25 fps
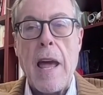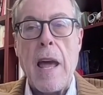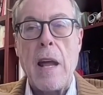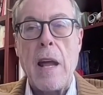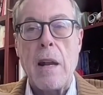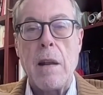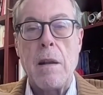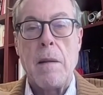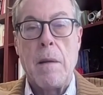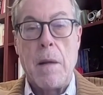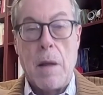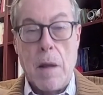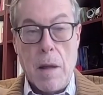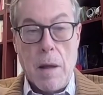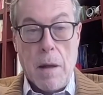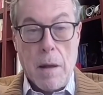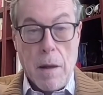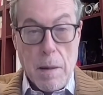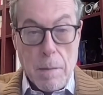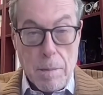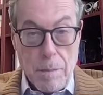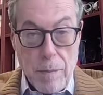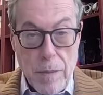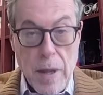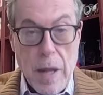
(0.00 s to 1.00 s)
and
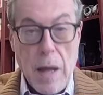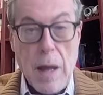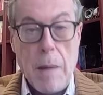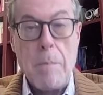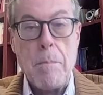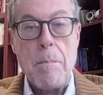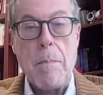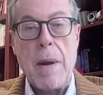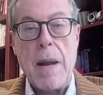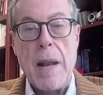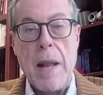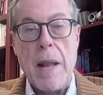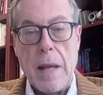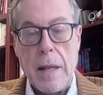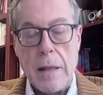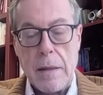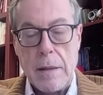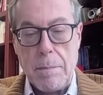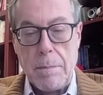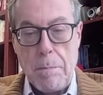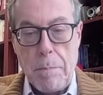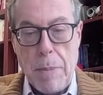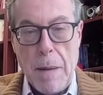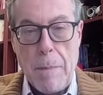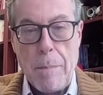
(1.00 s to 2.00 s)

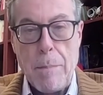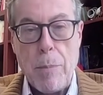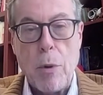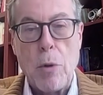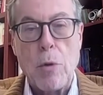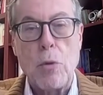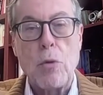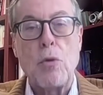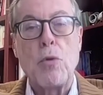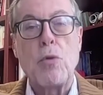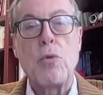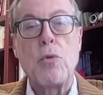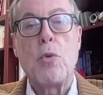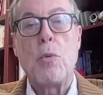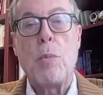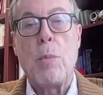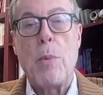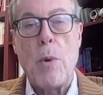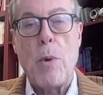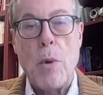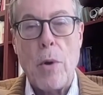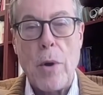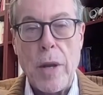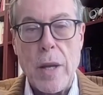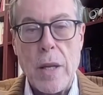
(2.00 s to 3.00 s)
let people to
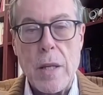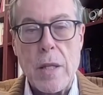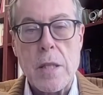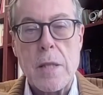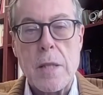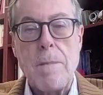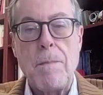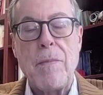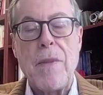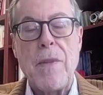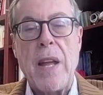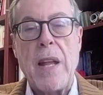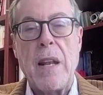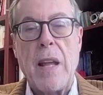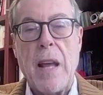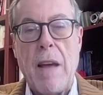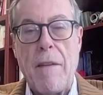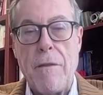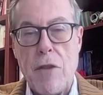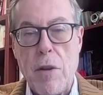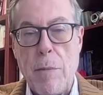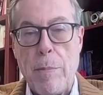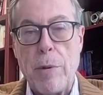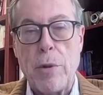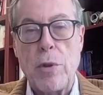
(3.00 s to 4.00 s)
voice and
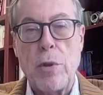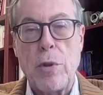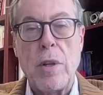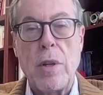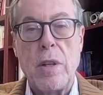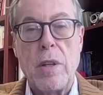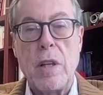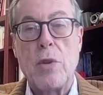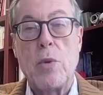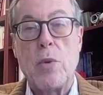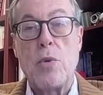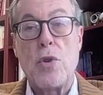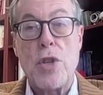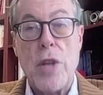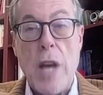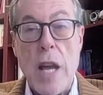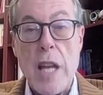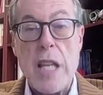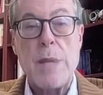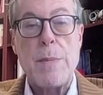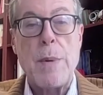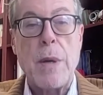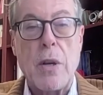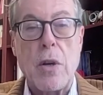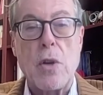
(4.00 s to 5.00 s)
have the opportunity to
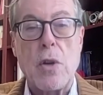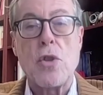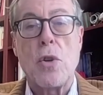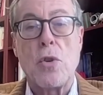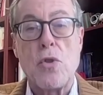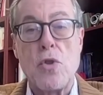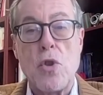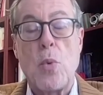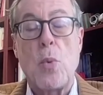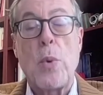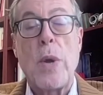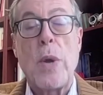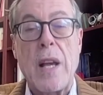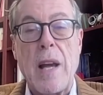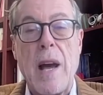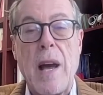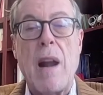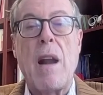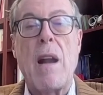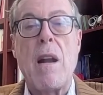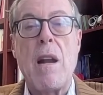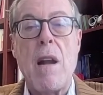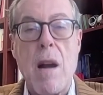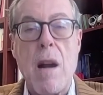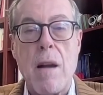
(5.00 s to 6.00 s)
change, because also we
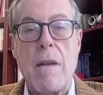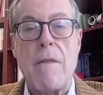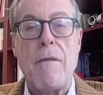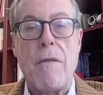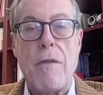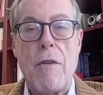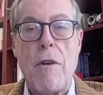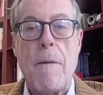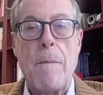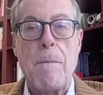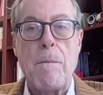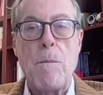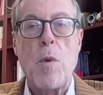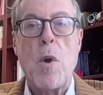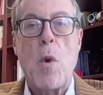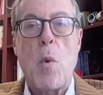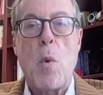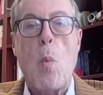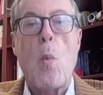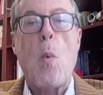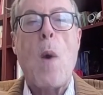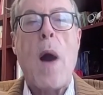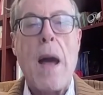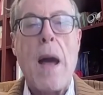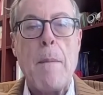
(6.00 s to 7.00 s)
can learn from
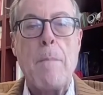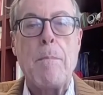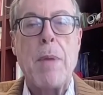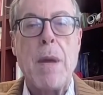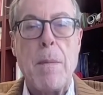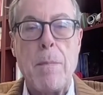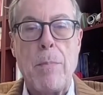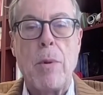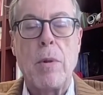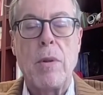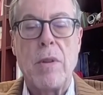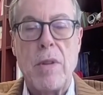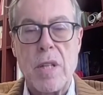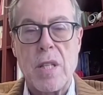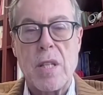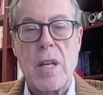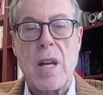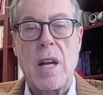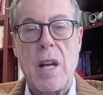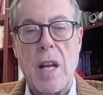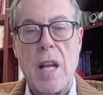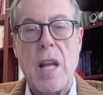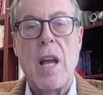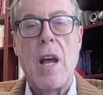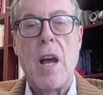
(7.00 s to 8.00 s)
why people
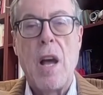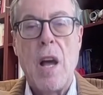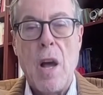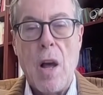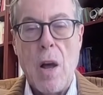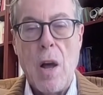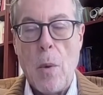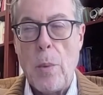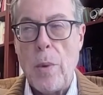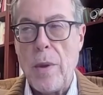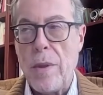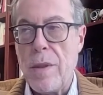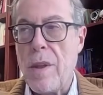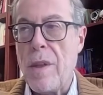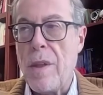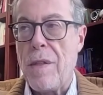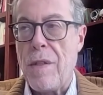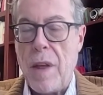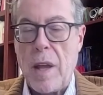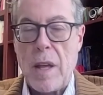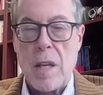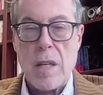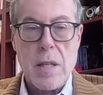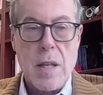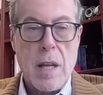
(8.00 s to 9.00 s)
disagree with the
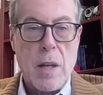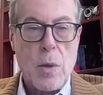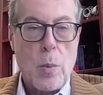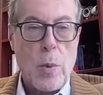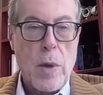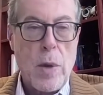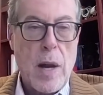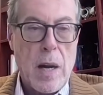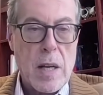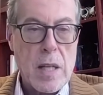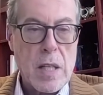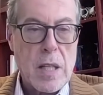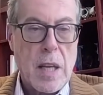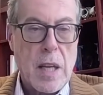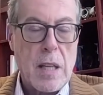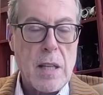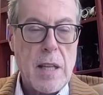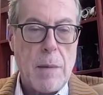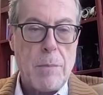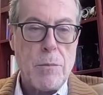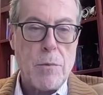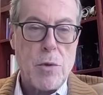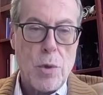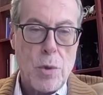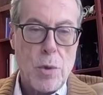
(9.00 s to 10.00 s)
things that we are asking
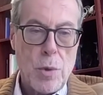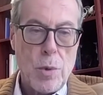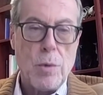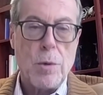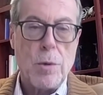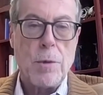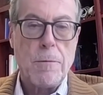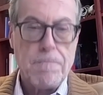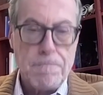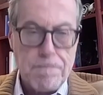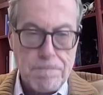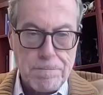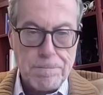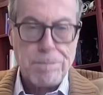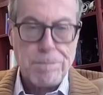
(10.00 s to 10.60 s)
them to do.